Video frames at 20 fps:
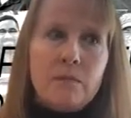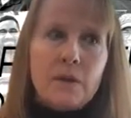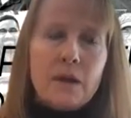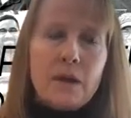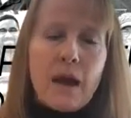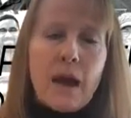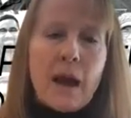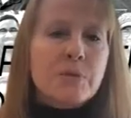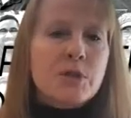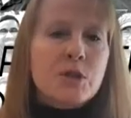
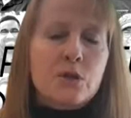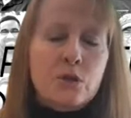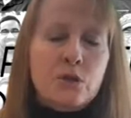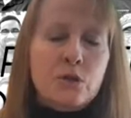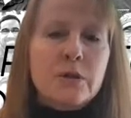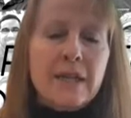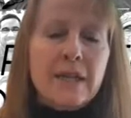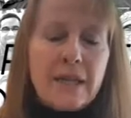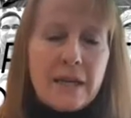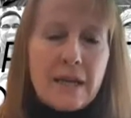
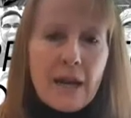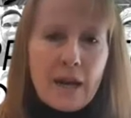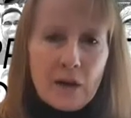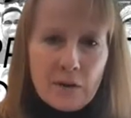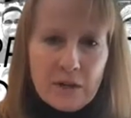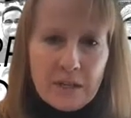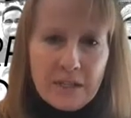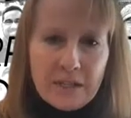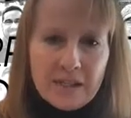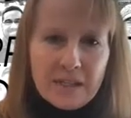absolutely
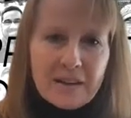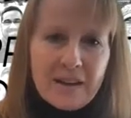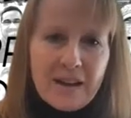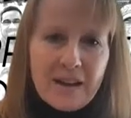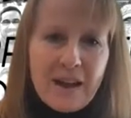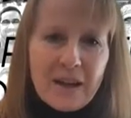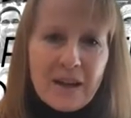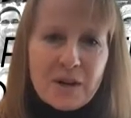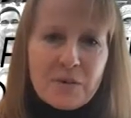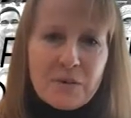inerrant,
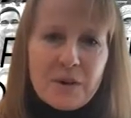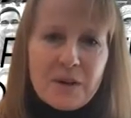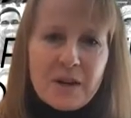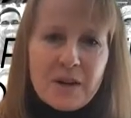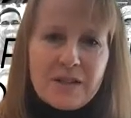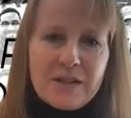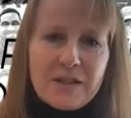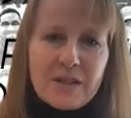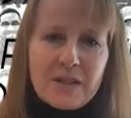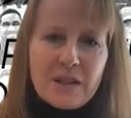and it
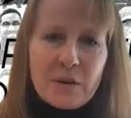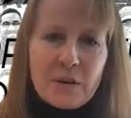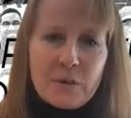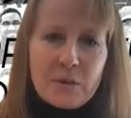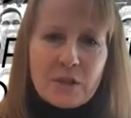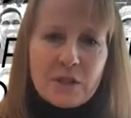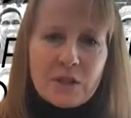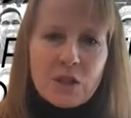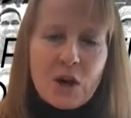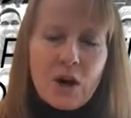was
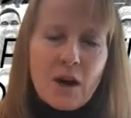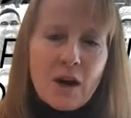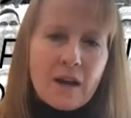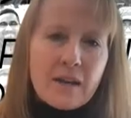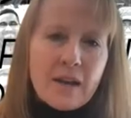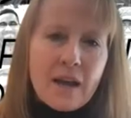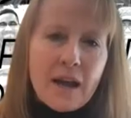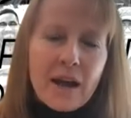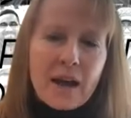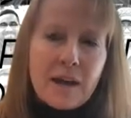
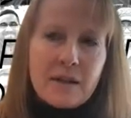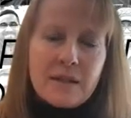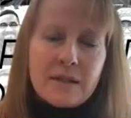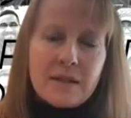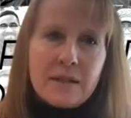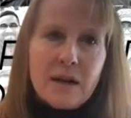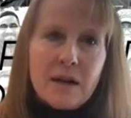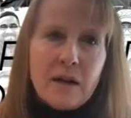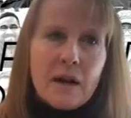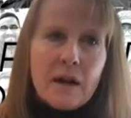taught
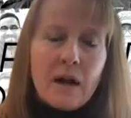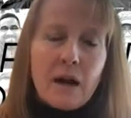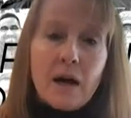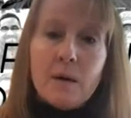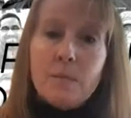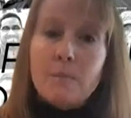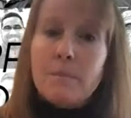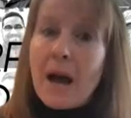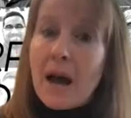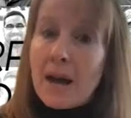as
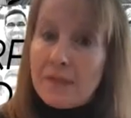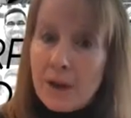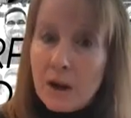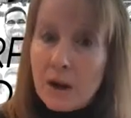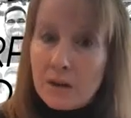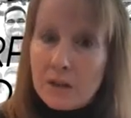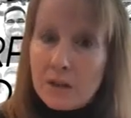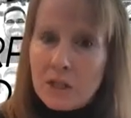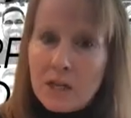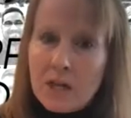
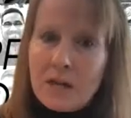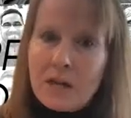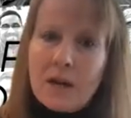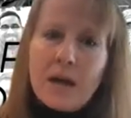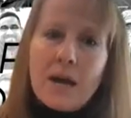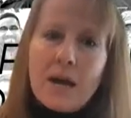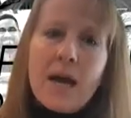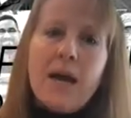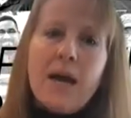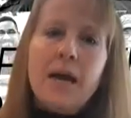pathology,
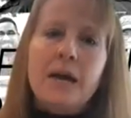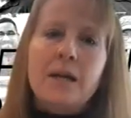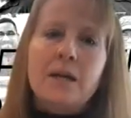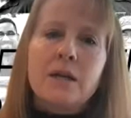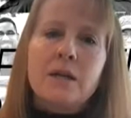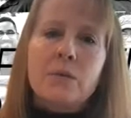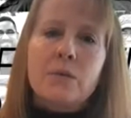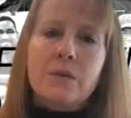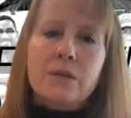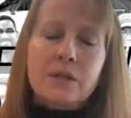and
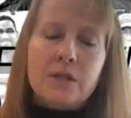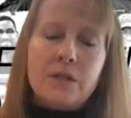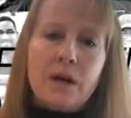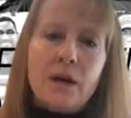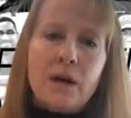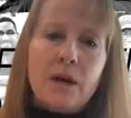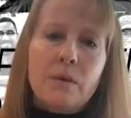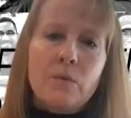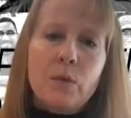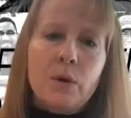it was
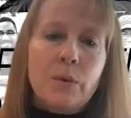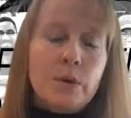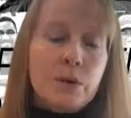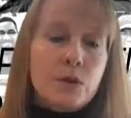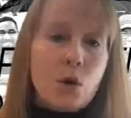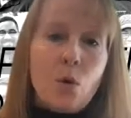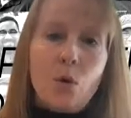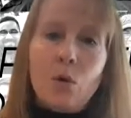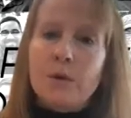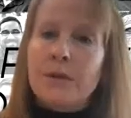we were
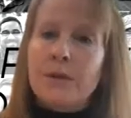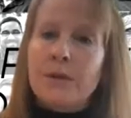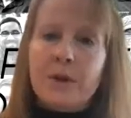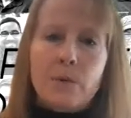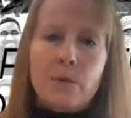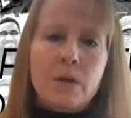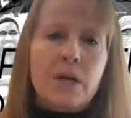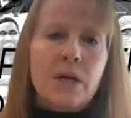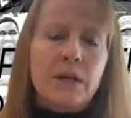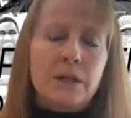told that
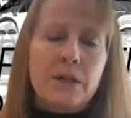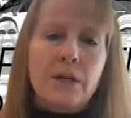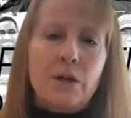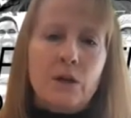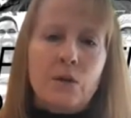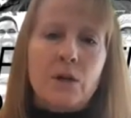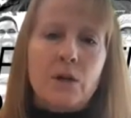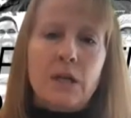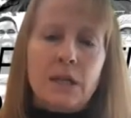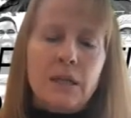there were
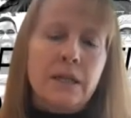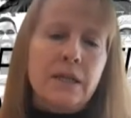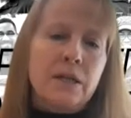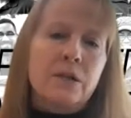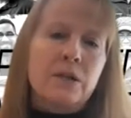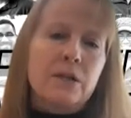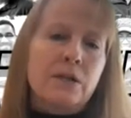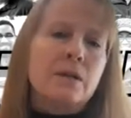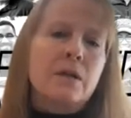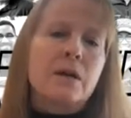
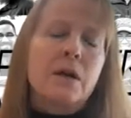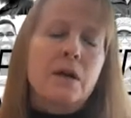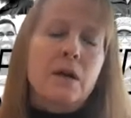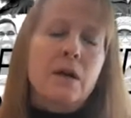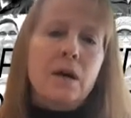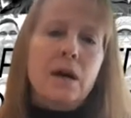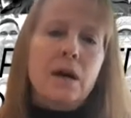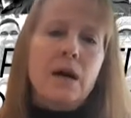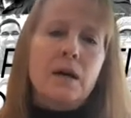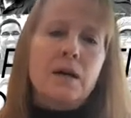clear
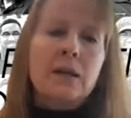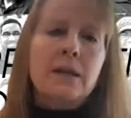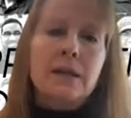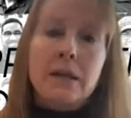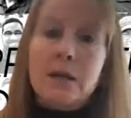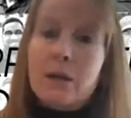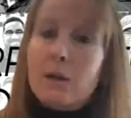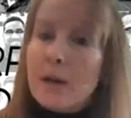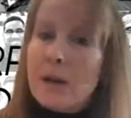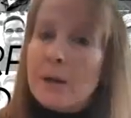
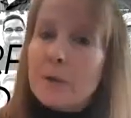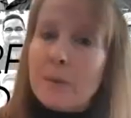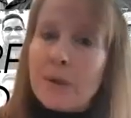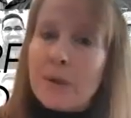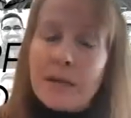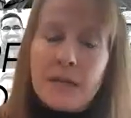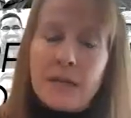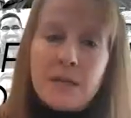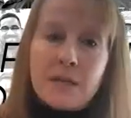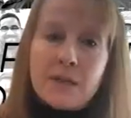clinical
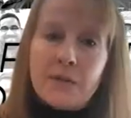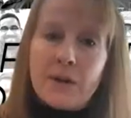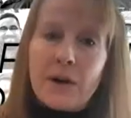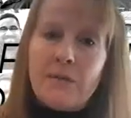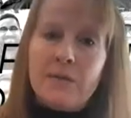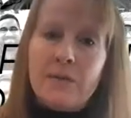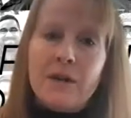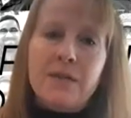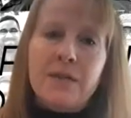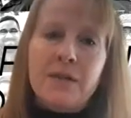underpinnings for
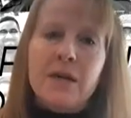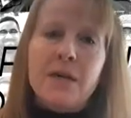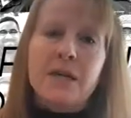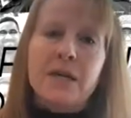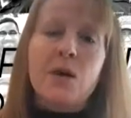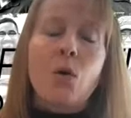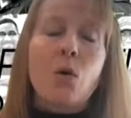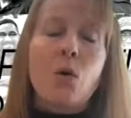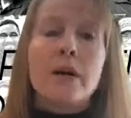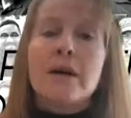
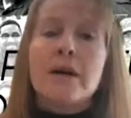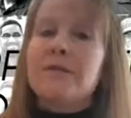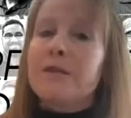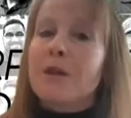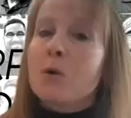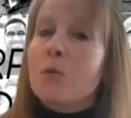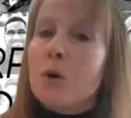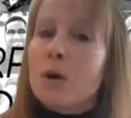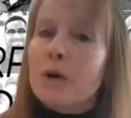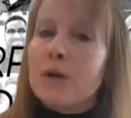everything, or if
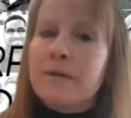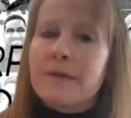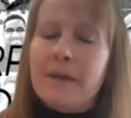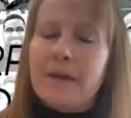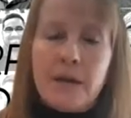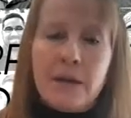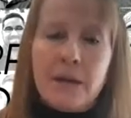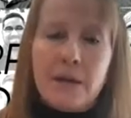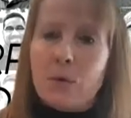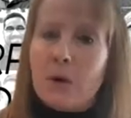there weren't,
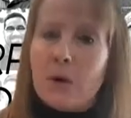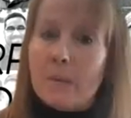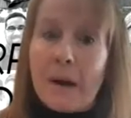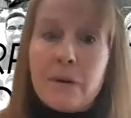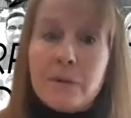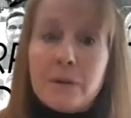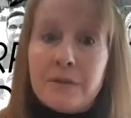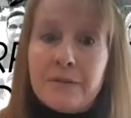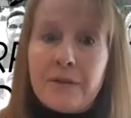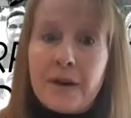they were
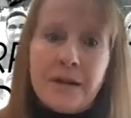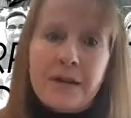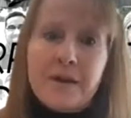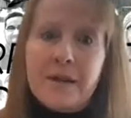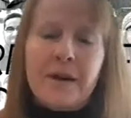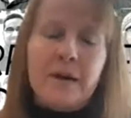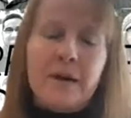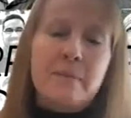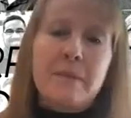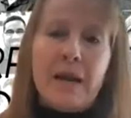about to
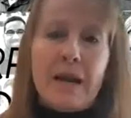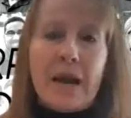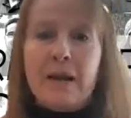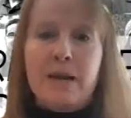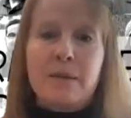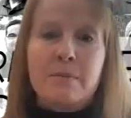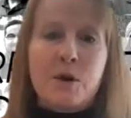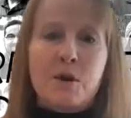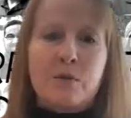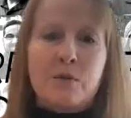find them at
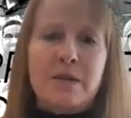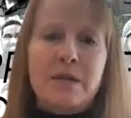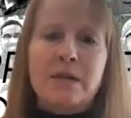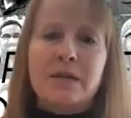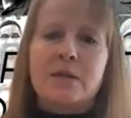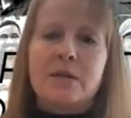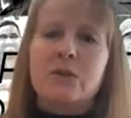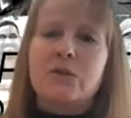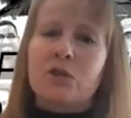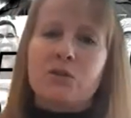any
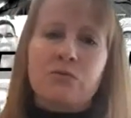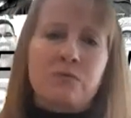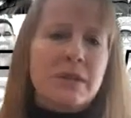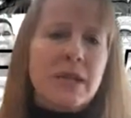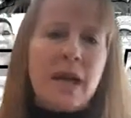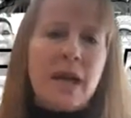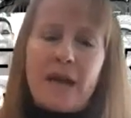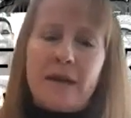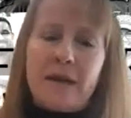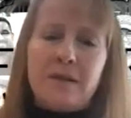moment. So just
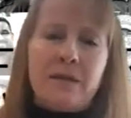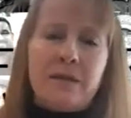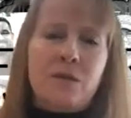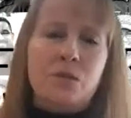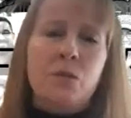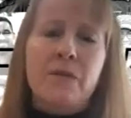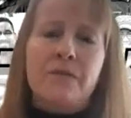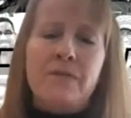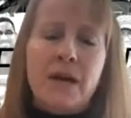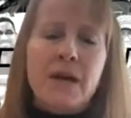relax, because
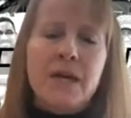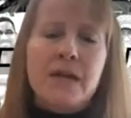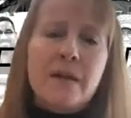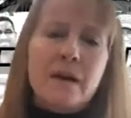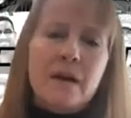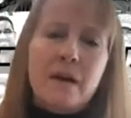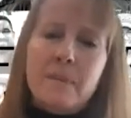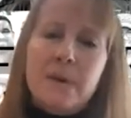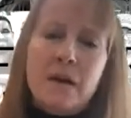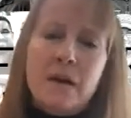we'll find them.